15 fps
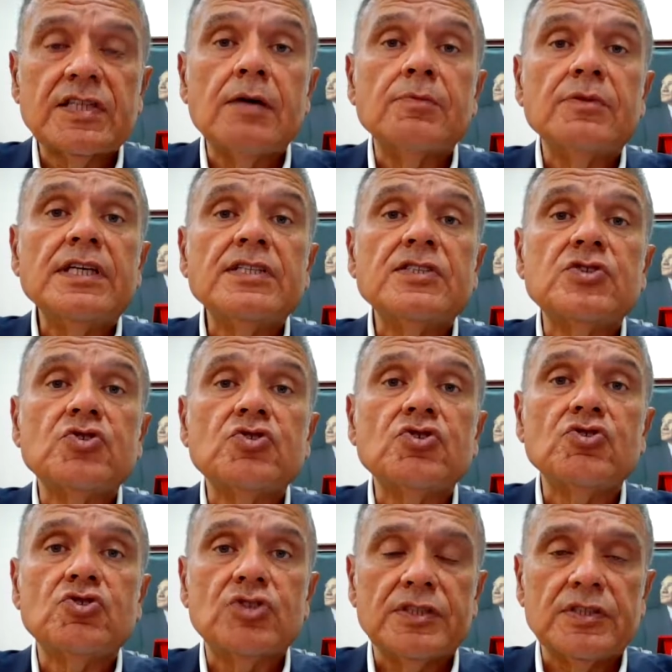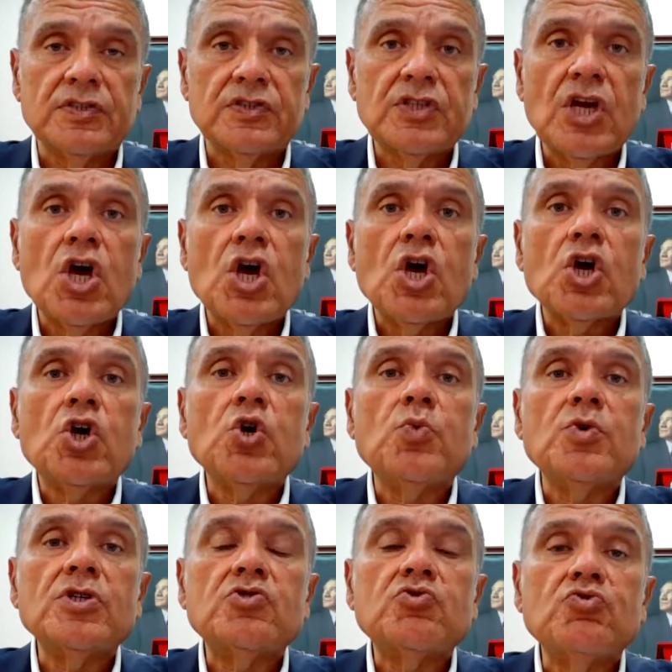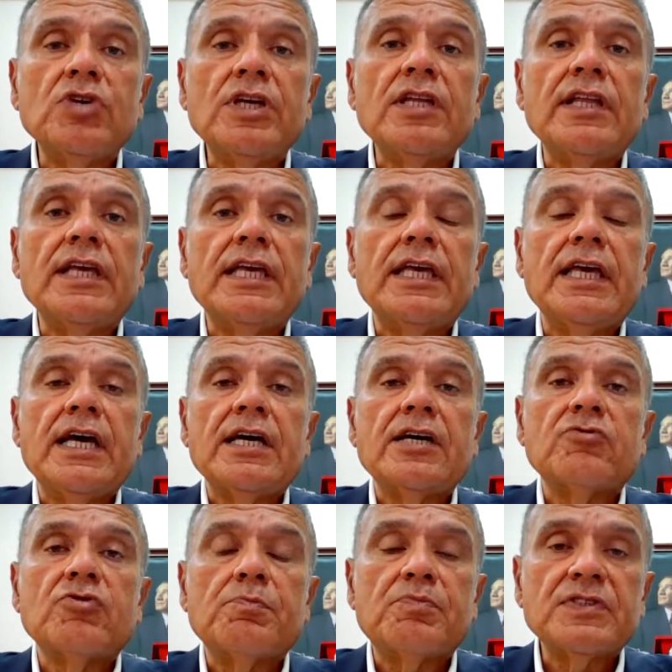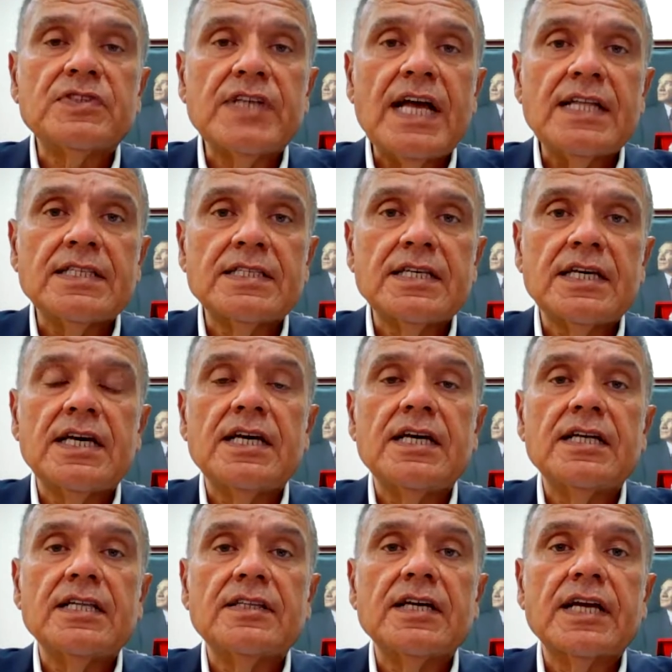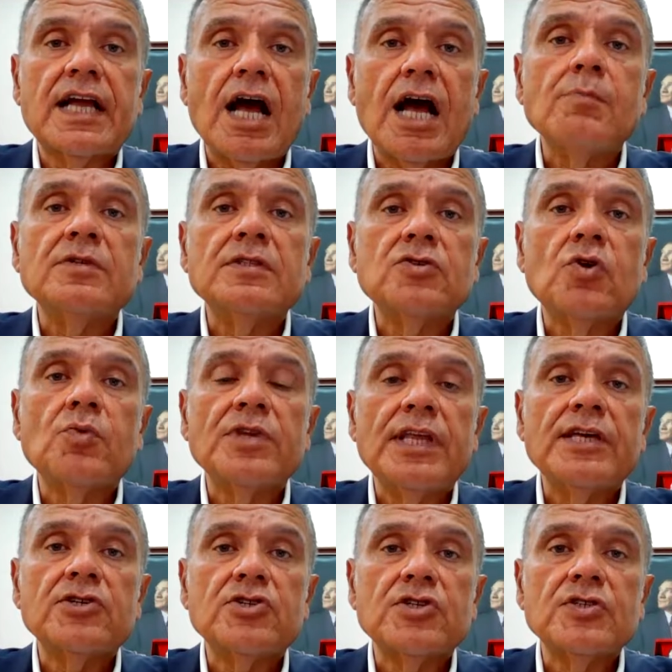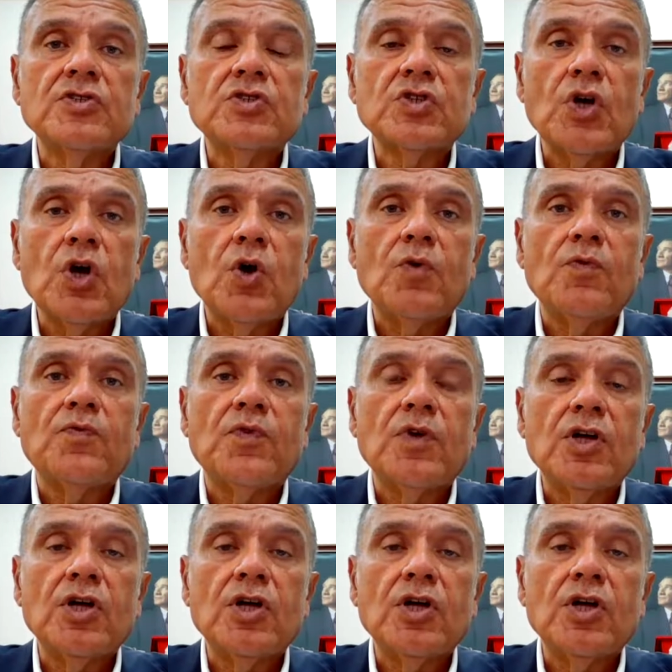some institutions who would really represent the common nominations of